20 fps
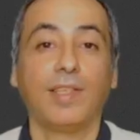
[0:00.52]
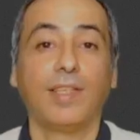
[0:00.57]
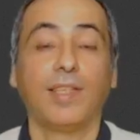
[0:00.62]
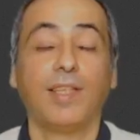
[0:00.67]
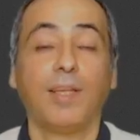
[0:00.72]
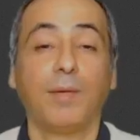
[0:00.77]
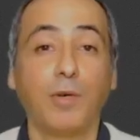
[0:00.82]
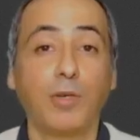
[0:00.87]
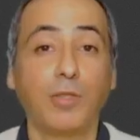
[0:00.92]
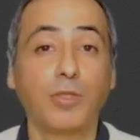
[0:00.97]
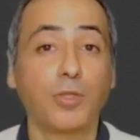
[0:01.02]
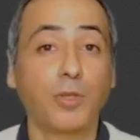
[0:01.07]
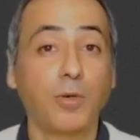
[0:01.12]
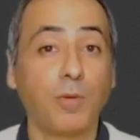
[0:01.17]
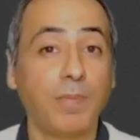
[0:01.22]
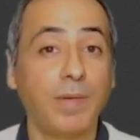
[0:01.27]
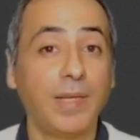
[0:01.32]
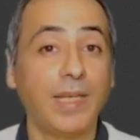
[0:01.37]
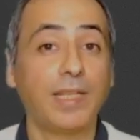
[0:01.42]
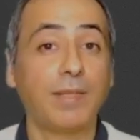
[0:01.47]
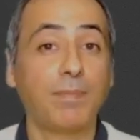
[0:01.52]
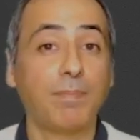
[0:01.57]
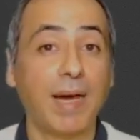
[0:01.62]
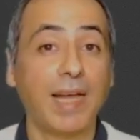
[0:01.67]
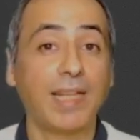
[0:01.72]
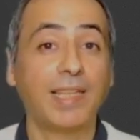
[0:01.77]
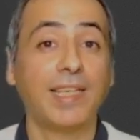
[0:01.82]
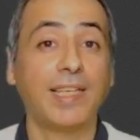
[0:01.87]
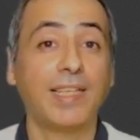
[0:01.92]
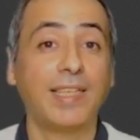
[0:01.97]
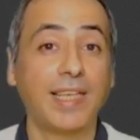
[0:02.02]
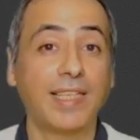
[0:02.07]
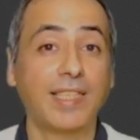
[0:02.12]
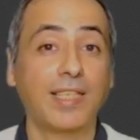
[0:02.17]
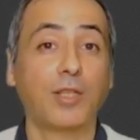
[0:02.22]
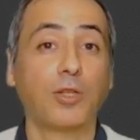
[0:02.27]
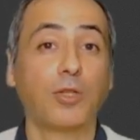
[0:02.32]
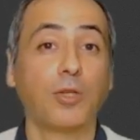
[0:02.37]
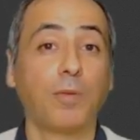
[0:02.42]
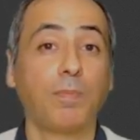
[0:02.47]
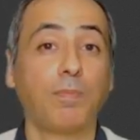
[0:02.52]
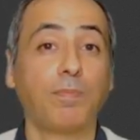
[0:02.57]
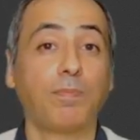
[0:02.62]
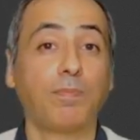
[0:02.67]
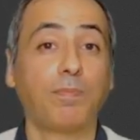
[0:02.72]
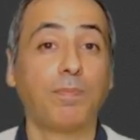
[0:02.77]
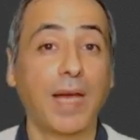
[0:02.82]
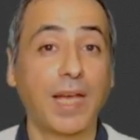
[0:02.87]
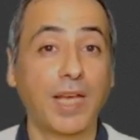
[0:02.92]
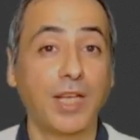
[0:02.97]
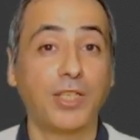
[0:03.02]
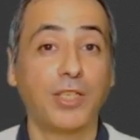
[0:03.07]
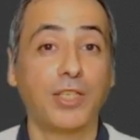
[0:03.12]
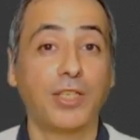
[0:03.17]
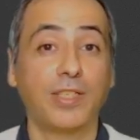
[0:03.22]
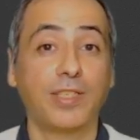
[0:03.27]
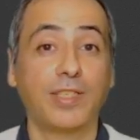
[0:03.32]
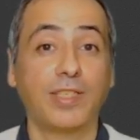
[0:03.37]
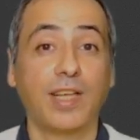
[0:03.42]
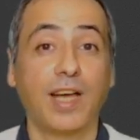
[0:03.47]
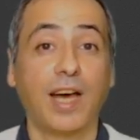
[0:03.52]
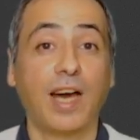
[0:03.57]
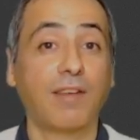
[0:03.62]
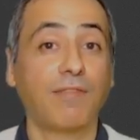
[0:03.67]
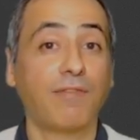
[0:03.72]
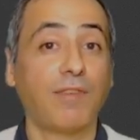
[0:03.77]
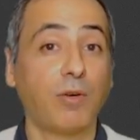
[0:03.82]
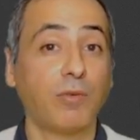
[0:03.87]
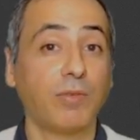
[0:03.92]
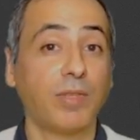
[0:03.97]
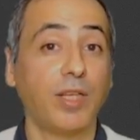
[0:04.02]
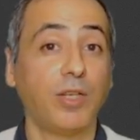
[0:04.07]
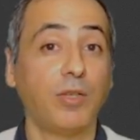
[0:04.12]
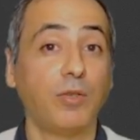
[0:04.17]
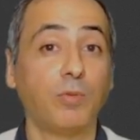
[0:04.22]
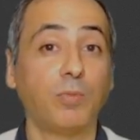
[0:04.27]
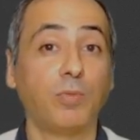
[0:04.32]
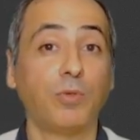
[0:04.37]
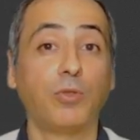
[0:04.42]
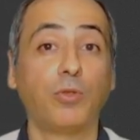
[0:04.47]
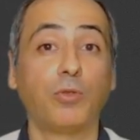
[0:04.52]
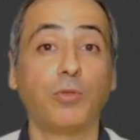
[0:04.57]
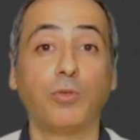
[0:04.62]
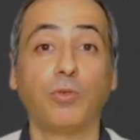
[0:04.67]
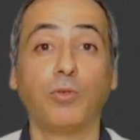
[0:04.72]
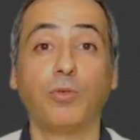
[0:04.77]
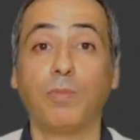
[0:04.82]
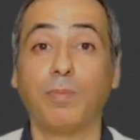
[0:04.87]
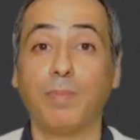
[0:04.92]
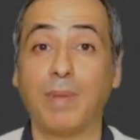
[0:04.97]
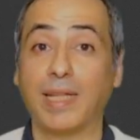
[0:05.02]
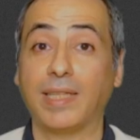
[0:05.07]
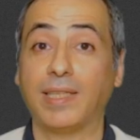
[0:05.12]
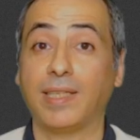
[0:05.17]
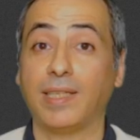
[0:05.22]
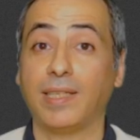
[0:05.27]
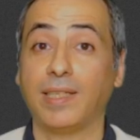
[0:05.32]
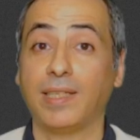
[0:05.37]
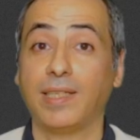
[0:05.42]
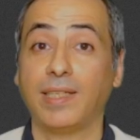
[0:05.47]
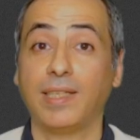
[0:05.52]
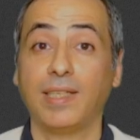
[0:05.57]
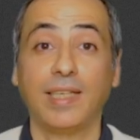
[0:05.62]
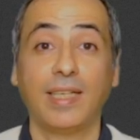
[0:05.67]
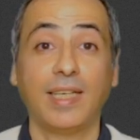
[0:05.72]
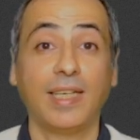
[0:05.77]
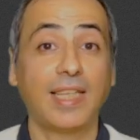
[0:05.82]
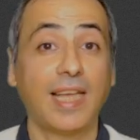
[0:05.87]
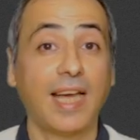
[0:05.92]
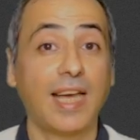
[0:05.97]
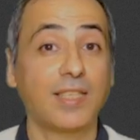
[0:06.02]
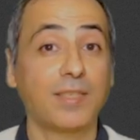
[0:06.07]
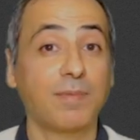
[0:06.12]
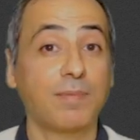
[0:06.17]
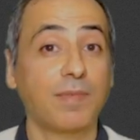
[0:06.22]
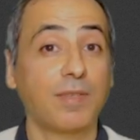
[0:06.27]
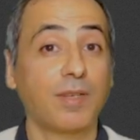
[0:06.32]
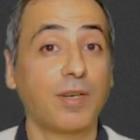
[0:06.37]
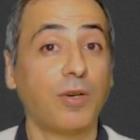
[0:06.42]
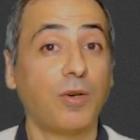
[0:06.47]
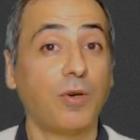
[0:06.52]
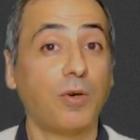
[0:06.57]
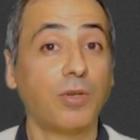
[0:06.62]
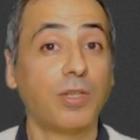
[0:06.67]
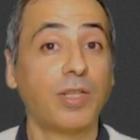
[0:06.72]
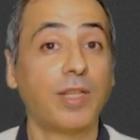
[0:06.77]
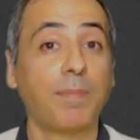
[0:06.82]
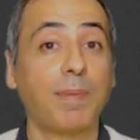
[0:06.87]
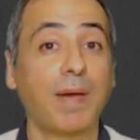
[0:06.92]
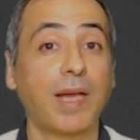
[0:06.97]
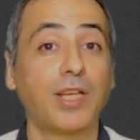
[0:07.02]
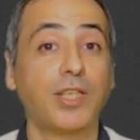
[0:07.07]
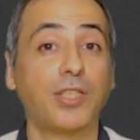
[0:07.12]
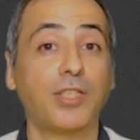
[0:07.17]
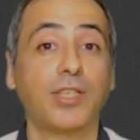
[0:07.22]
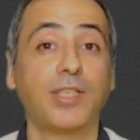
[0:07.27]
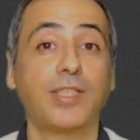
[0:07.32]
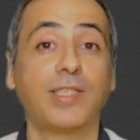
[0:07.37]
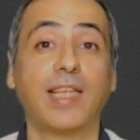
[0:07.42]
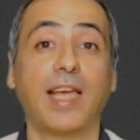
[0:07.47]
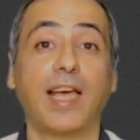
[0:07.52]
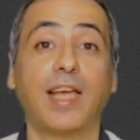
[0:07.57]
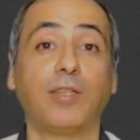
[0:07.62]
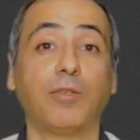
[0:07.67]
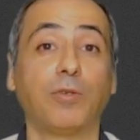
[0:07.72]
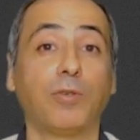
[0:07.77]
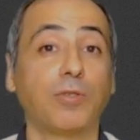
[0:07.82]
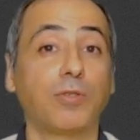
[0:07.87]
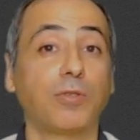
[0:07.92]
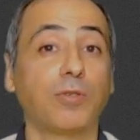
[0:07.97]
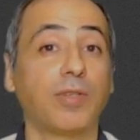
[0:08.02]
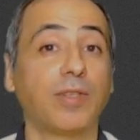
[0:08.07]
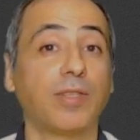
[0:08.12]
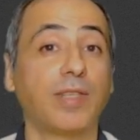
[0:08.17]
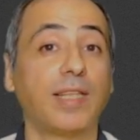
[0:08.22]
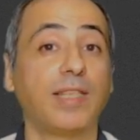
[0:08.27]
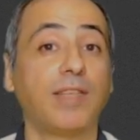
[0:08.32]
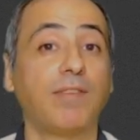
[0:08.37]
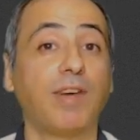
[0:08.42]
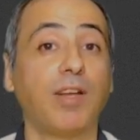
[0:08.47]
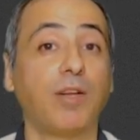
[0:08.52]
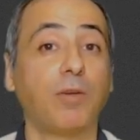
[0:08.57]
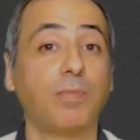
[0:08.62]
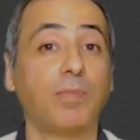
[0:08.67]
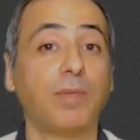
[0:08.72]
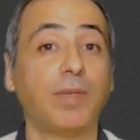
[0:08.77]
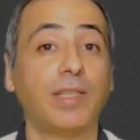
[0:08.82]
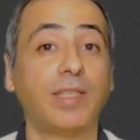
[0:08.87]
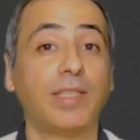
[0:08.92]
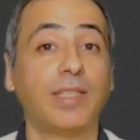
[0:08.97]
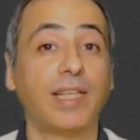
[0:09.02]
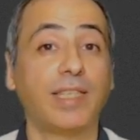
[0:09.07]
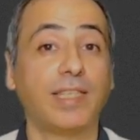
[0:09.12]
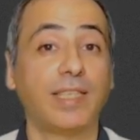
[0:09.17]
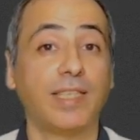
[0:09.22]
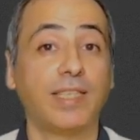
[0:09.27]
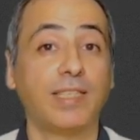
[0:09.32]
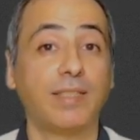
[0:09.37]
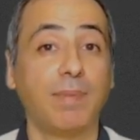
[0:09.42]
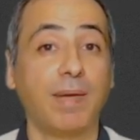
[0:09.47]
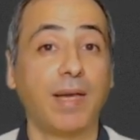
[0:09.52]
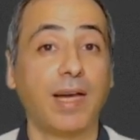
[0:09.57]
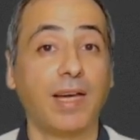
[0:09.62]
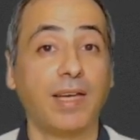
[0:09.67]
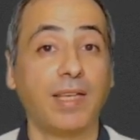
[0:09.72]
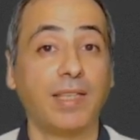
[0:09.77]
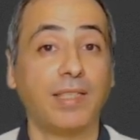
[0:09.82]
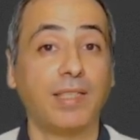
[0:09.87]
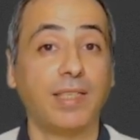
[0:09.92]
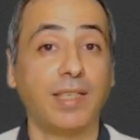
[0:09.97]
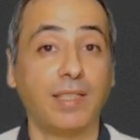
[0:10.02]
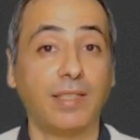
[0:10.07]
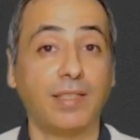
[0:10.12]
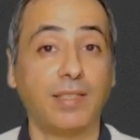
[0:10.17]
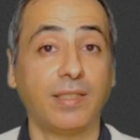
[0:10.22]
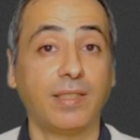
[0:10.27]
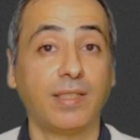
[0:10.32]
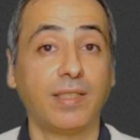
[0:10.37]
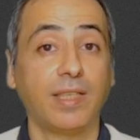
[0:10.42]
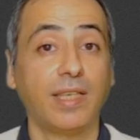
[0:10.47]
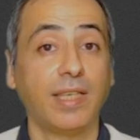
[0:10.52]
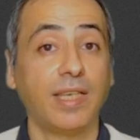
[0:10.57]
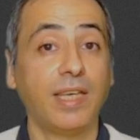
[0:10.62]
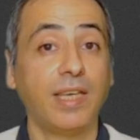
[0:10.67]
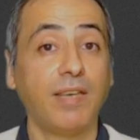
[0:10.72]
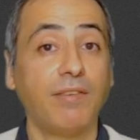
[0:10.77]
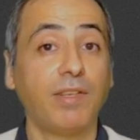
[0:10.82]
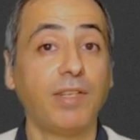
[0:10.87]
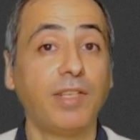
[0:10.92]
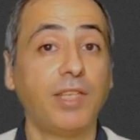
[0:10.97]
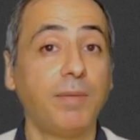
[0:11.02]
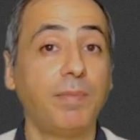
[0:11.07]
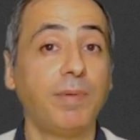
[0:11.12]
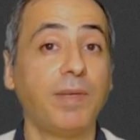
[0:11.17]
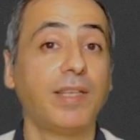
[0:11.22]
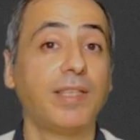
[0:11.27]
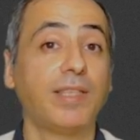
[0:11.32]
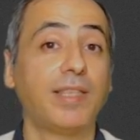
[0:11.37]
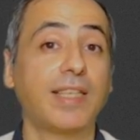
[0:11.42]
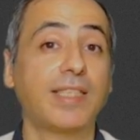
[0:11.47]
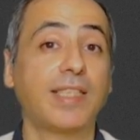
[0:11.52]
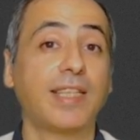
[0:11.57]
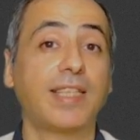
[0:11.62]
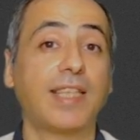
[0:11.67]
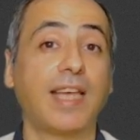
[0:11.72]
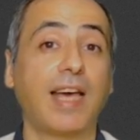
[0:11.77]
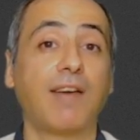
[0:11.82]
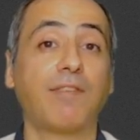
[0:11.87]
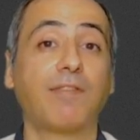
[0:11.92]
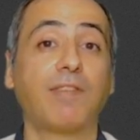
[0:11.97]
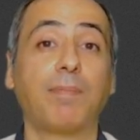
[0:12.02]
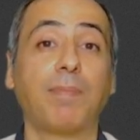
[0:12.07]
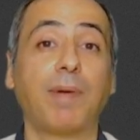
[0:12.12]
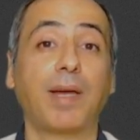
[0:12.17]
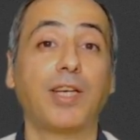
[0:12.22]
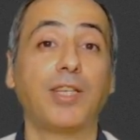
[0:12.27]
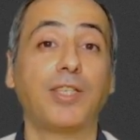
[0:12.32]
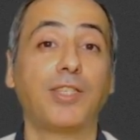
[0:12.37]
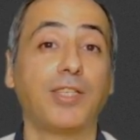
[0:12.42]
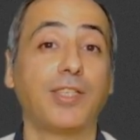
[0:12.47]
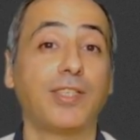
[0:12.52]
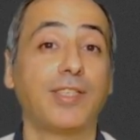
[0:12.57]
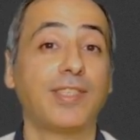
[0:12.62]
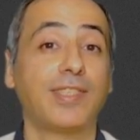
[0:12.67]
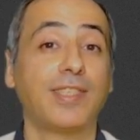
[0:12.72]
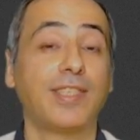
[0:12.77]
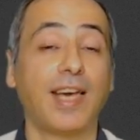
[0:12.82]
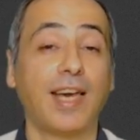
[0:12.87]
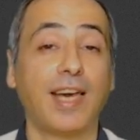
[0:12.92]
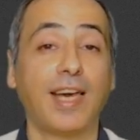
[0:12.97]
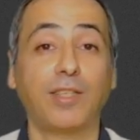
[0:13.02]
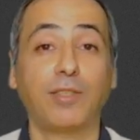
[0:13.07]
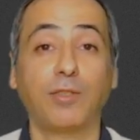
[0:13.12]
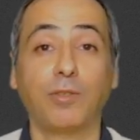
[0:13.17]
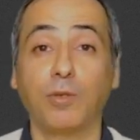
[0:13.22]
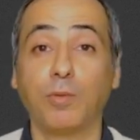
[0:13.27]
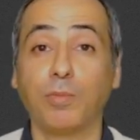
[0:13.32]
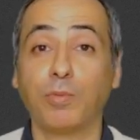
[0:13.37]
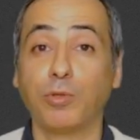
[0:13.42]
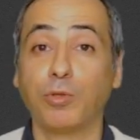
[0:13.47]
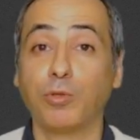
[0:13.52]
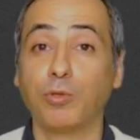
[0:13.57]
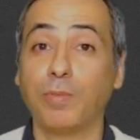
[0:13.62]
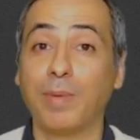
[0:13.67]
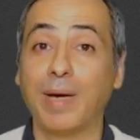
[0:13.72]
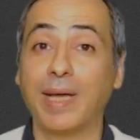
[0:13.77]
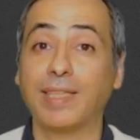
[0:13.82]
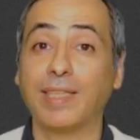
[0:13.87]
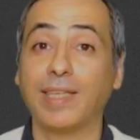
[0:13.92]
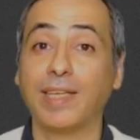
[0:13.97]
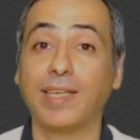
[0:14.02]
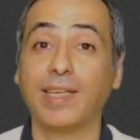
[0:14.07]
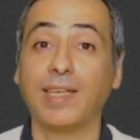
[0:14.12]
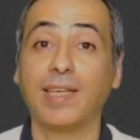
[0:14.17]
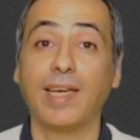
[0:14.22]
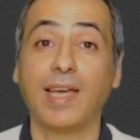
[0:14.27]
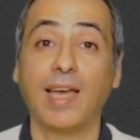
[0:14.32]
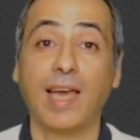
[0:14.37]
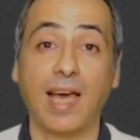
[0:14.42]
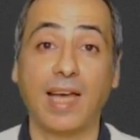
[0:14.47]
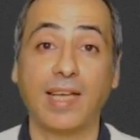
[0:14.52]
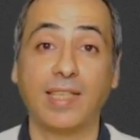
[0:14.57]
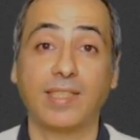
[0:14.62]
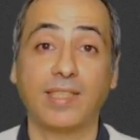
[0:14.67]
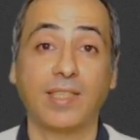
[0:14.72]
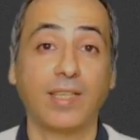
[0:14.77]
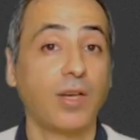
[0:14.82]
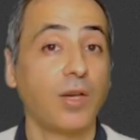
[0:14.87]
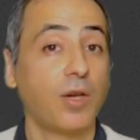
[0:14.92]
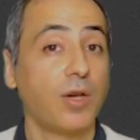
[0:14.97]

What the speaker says: The most complete Mate desktop packages are found in Ubuntu Mate. It has all the packages and also the development that is behind it. Even Debian doesn't have the packages that Ubuntu Mate has.